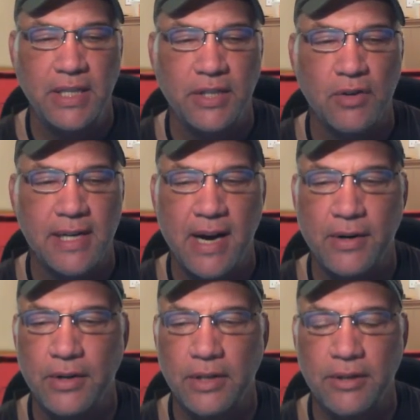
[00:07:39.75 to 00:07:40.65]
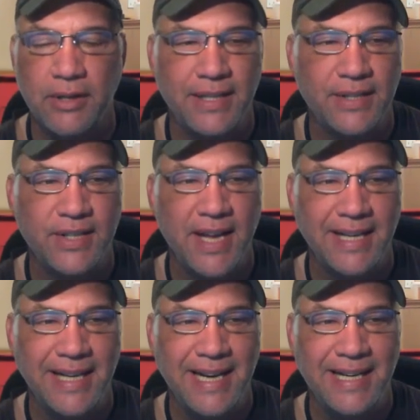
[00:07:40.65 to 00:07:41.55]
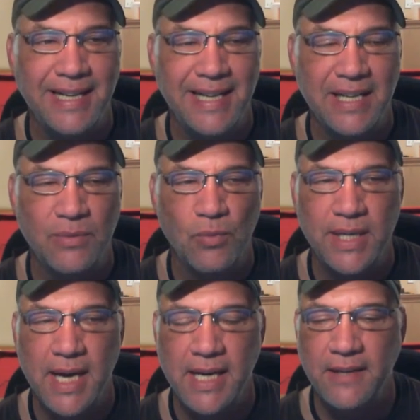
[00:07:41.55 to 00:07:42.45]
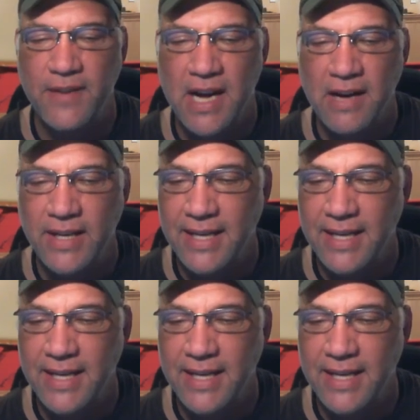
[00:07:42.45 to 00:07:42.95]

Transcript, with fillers: He struck out earlier in the second inning. He hit one ninety-five.